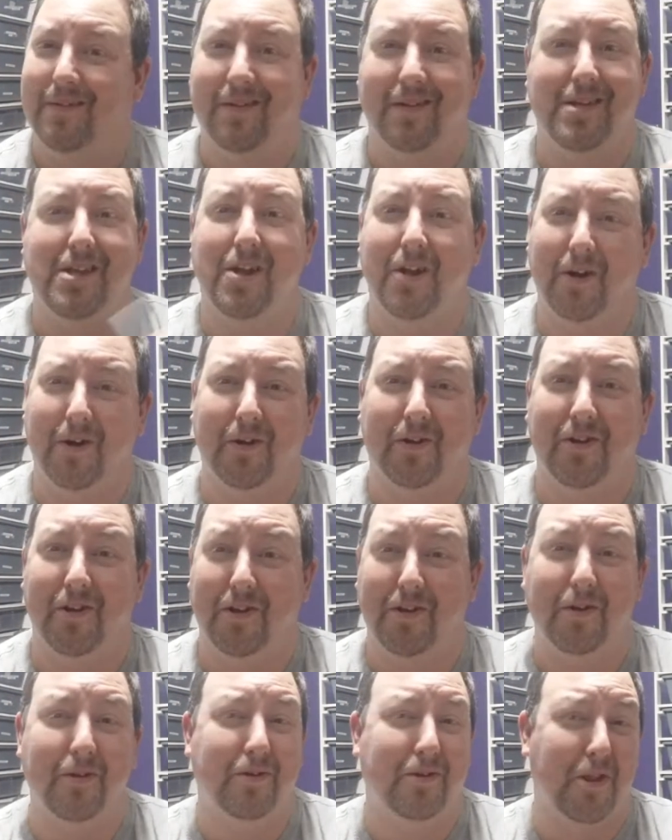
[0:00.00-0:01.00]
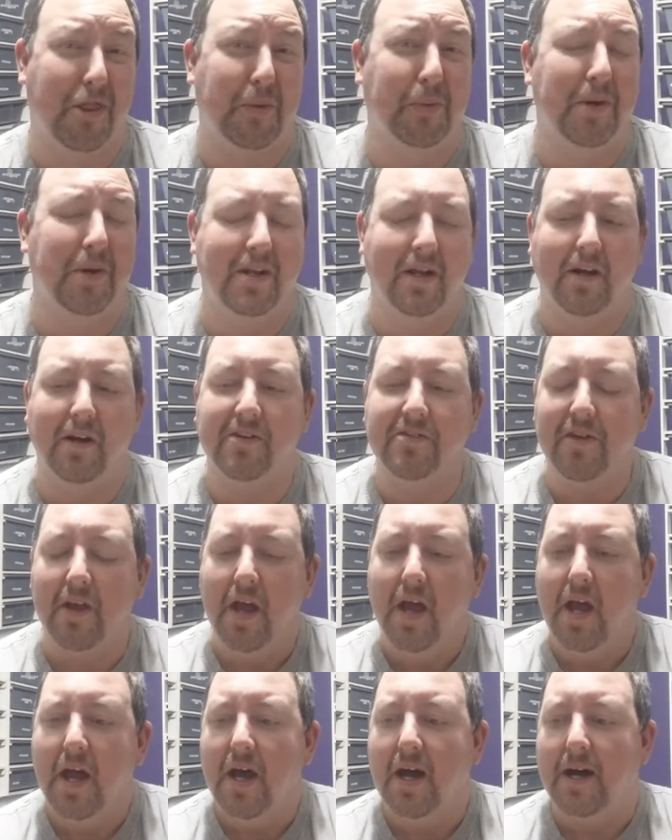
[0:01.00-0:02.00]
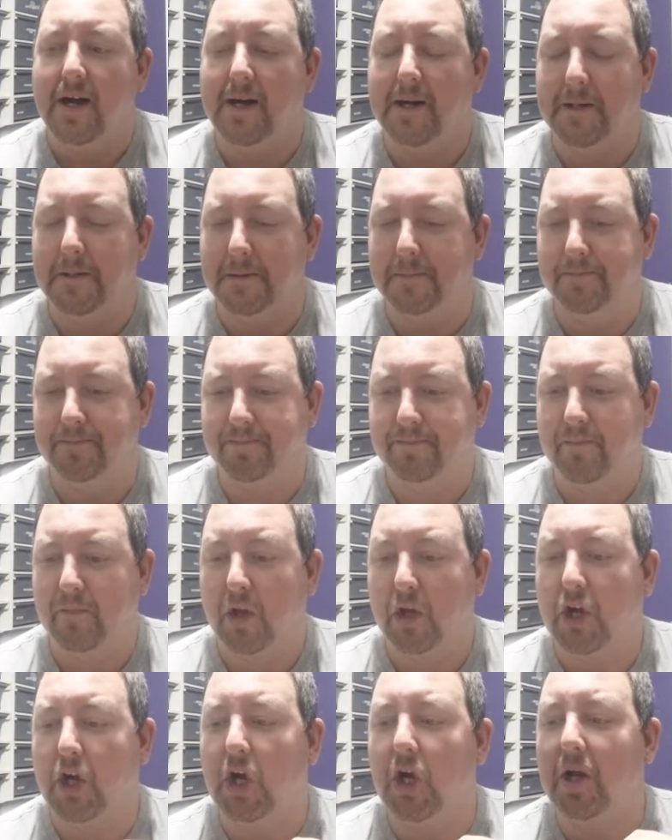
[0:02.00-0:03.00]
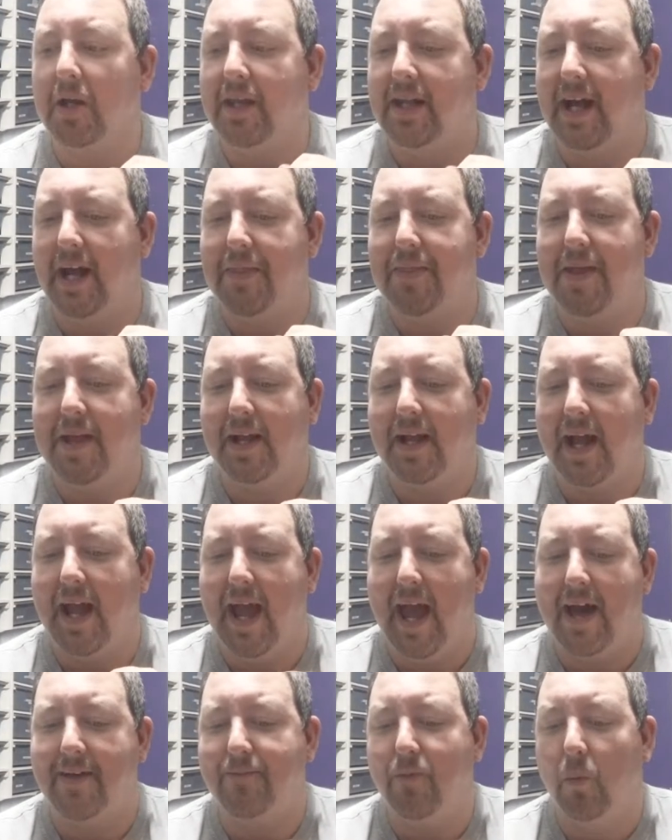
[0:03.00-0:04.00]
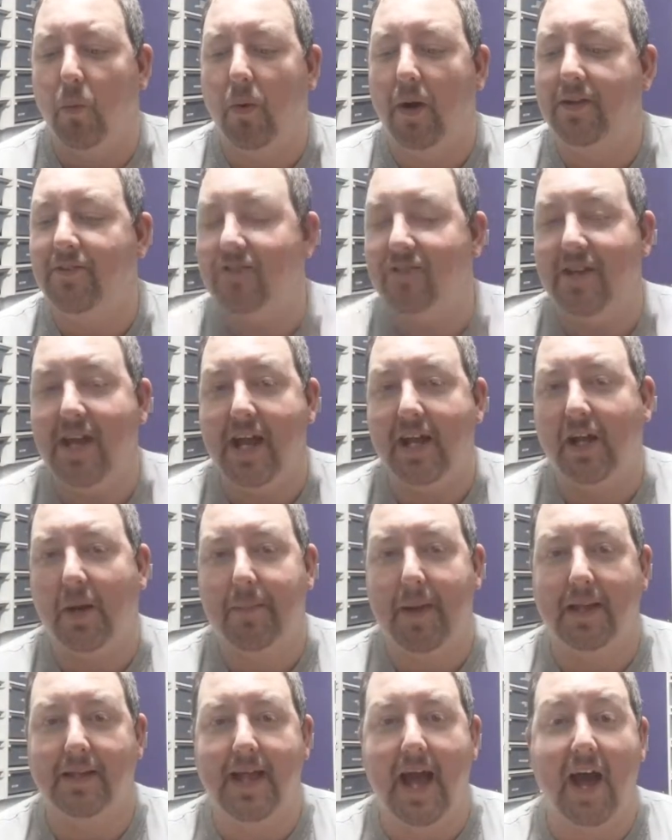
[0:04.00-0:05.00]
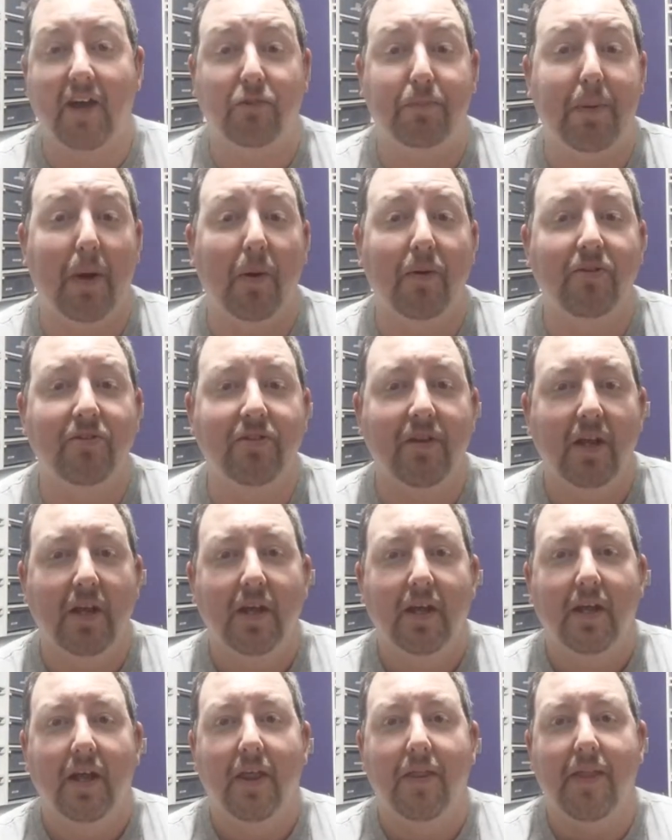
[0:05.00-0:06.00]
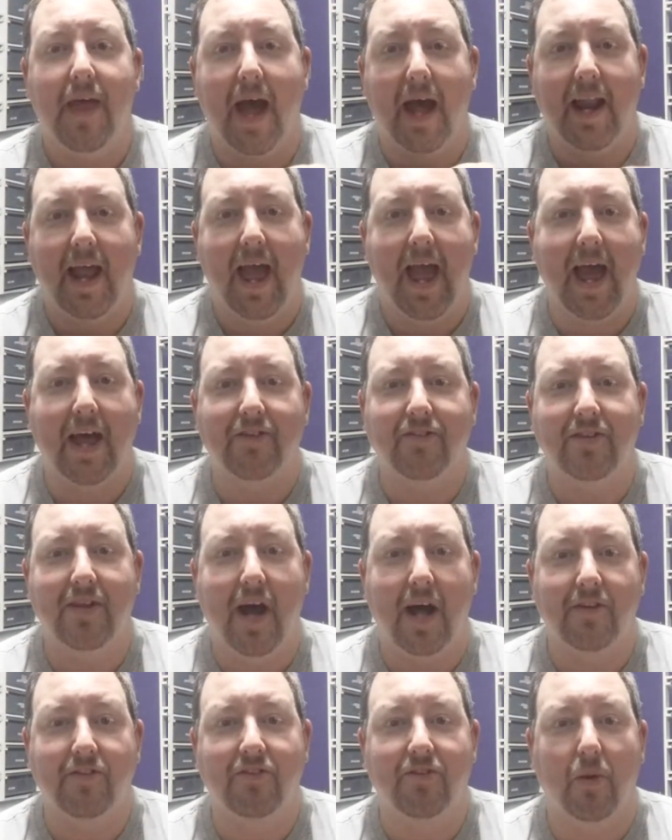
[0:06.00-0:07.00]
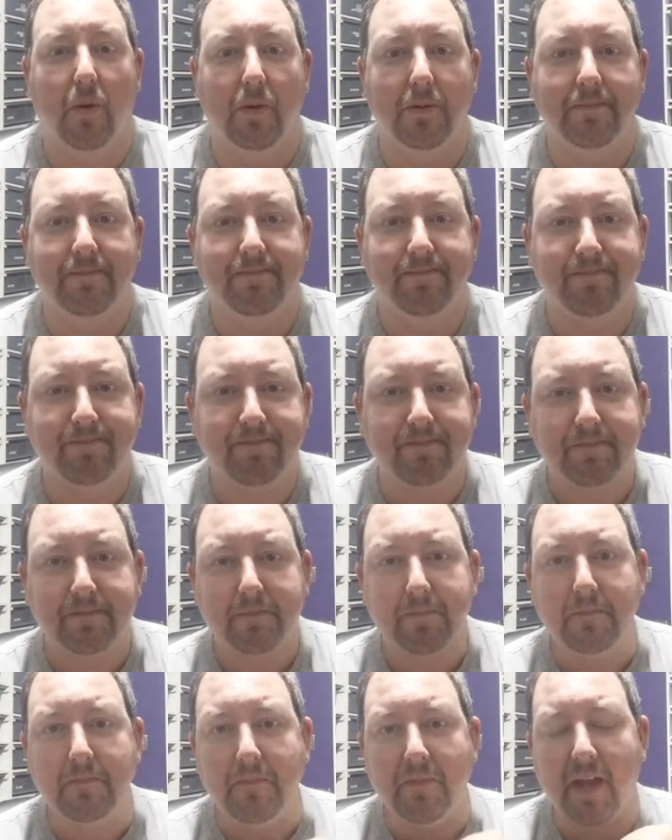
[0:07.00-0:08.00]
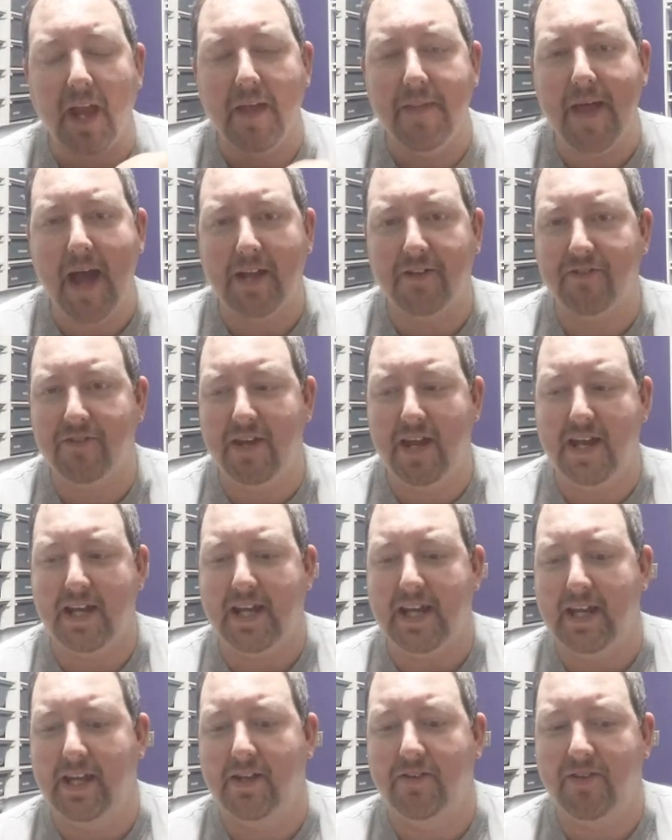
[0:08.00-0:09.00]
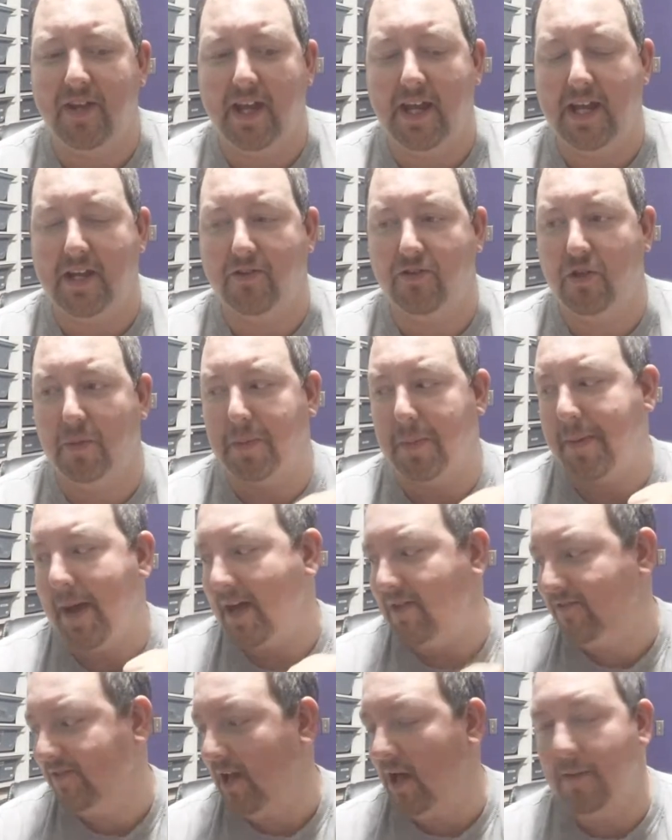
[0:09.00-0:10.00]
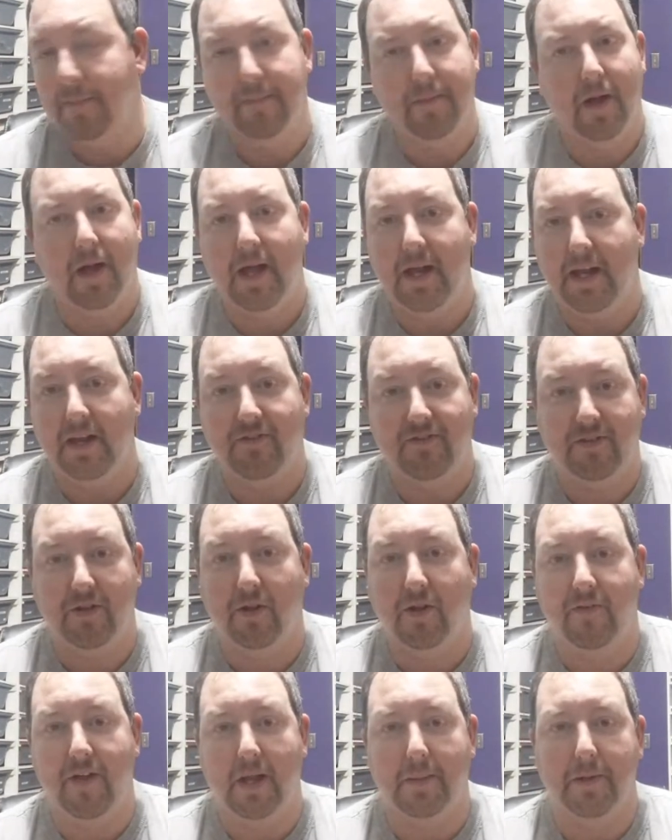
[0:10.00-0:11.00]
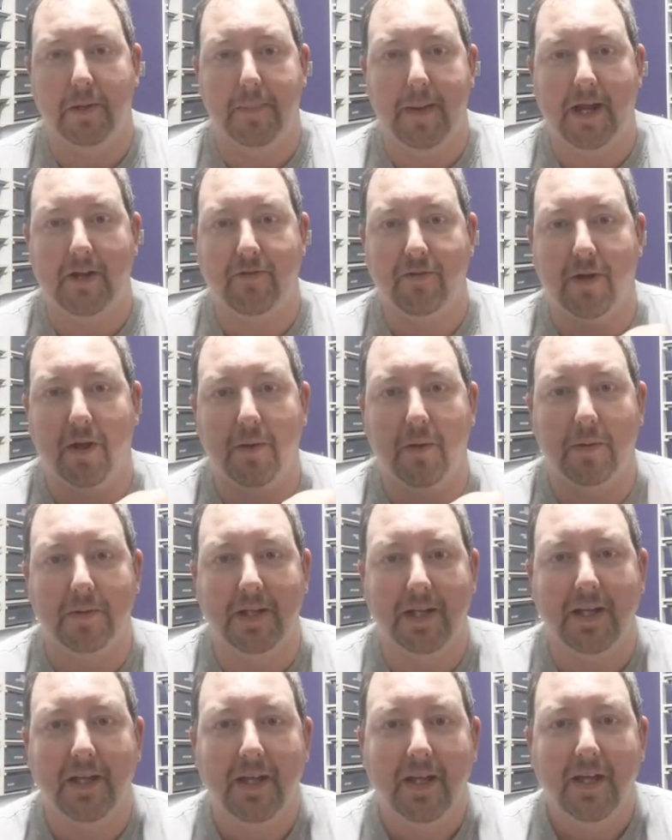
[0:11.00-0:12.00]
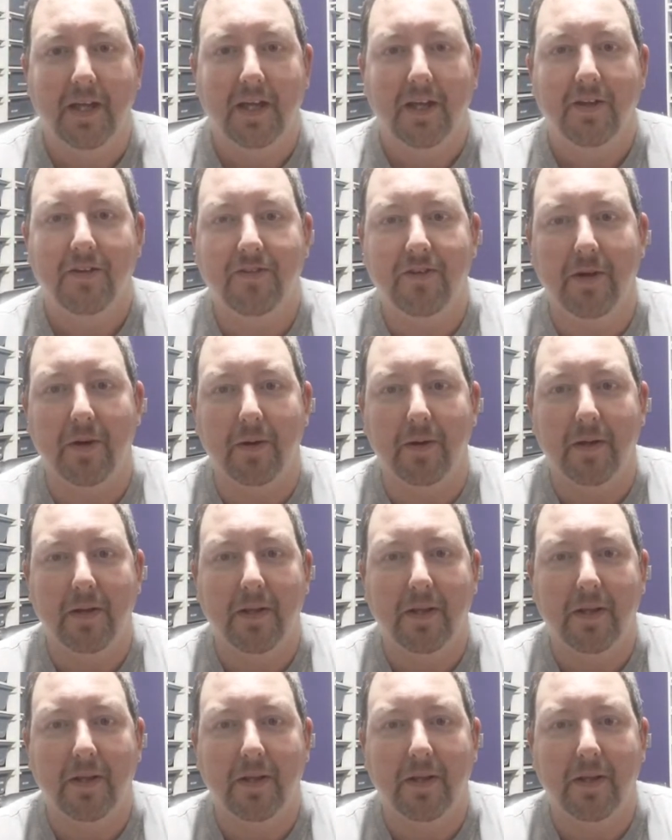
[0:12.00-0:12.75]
a year to 2 to 3 years. Currently, I think I have one snake on my last post that has not sold. And that snake is a Super Pastel. And it's still available to Patreon only. So,